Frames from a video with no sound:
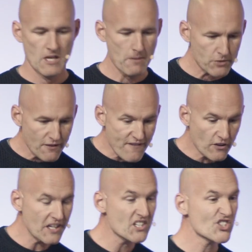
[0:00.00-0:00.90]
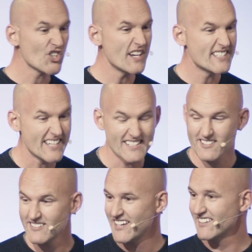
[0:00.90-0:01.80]
Perhaps you felt
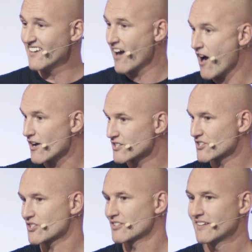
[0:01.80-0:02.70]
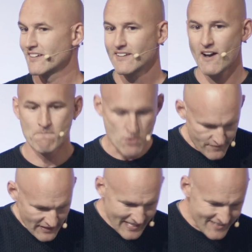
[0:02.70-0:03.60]
excited. At last, I'm
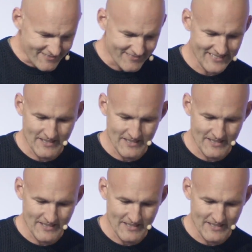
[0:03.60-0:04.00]
moving in.